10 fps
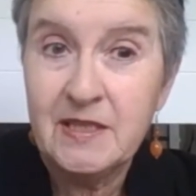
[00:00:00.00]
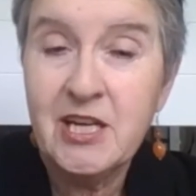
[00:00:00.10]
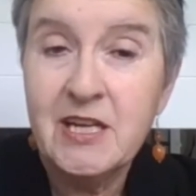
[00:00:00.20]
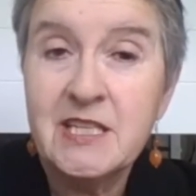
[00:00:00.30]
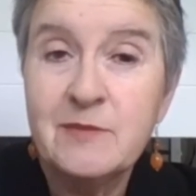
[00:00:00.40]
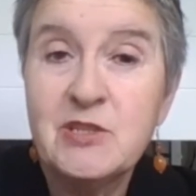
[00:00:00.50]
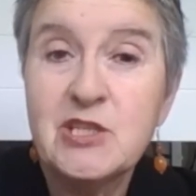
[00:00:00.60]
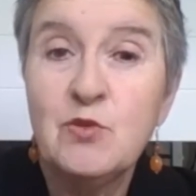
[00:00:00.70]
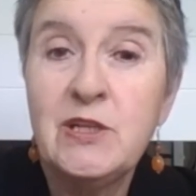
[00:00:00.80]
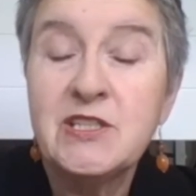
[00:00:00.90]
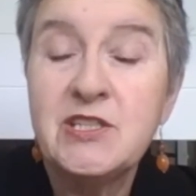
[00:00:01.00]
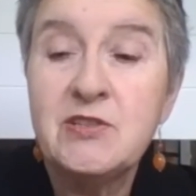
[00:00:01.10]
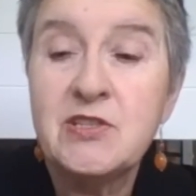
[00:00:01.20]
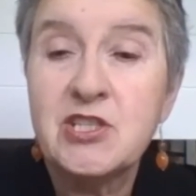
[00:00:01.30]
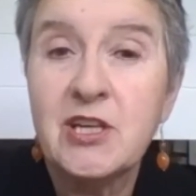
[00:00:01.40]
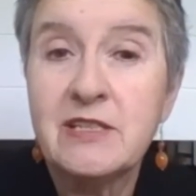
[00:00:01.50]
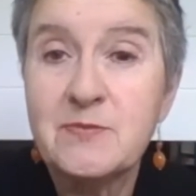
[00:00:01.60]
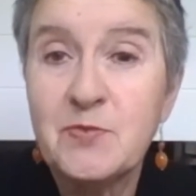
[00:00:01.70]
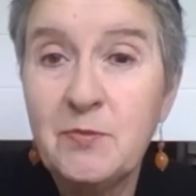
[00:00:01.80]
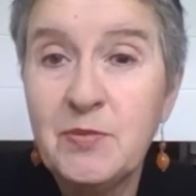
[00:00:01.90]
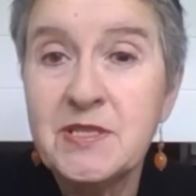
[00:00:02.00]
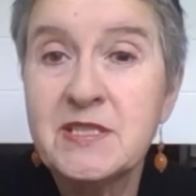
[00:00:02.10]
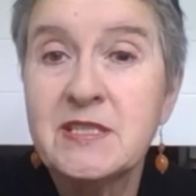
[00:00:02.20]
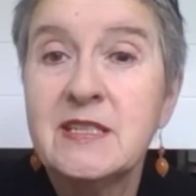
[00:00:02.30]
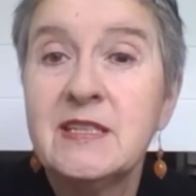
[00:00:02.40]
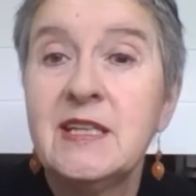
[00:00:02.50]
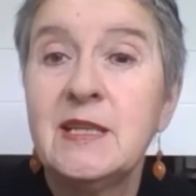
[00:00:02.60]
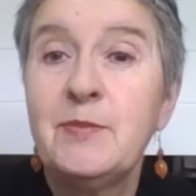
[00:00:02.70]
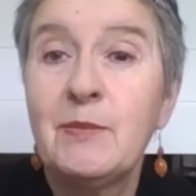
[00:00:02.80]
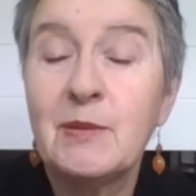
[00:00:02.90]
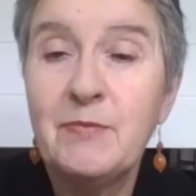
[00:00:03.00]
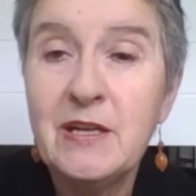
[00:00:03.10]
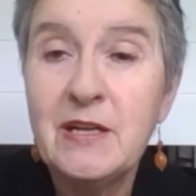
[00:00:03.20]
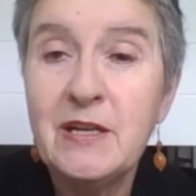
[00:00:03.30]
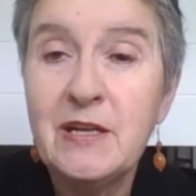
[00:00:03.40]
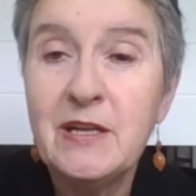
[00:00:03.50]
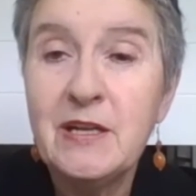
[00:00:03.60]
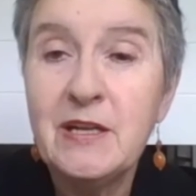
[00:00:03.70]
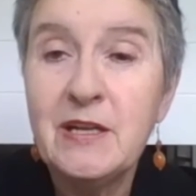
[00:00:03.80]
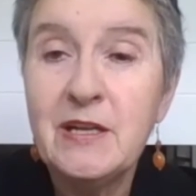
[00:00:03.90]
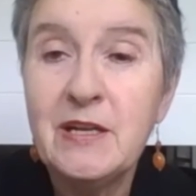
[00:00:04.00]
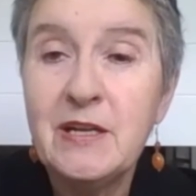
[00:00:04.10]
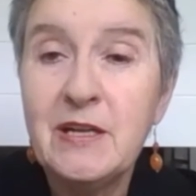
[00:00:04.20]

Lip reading: Charity Commission is willing to use a charity's purpose, the public benefit requirement,